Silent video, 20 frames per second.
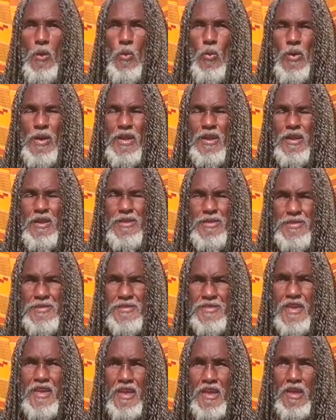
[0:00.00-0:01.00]
When it is
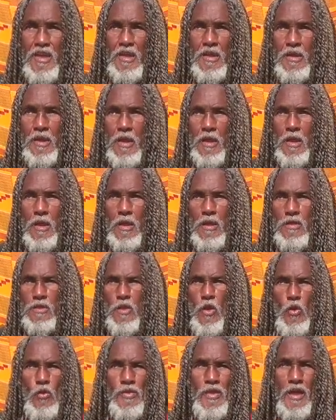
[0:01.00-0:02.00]
said,
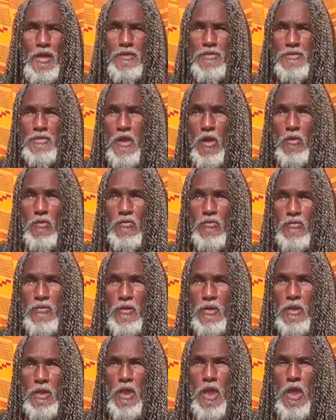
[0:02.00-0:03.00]
Know thyself,
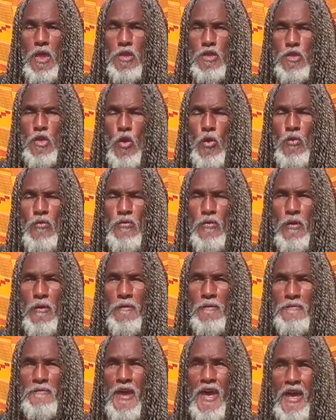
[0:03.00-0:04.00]
know for a
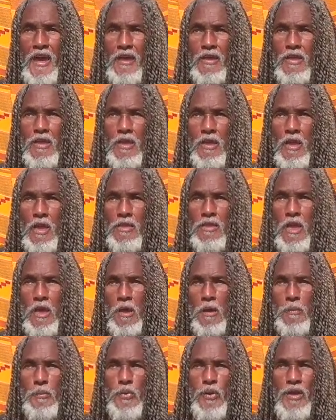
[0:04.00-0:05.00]
fact that
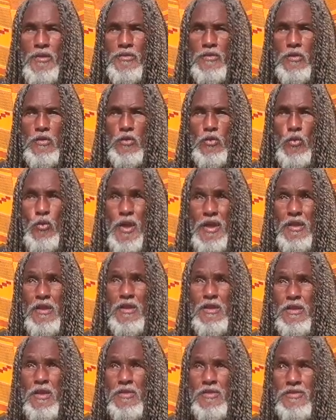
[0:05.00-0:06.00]
a presence
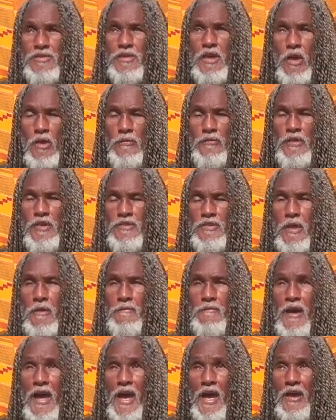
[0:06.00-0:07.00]
greater than self is
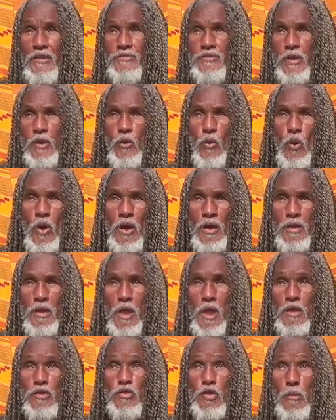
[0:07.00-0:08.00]
advising one
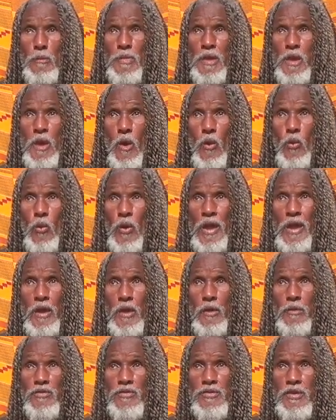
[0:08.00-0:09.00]
to be
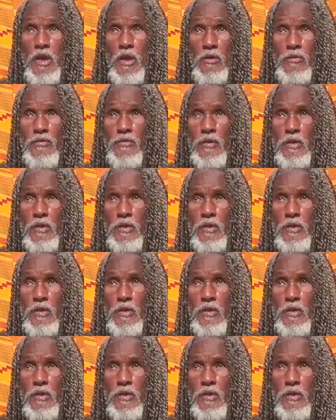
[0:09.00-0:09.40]
aware of self.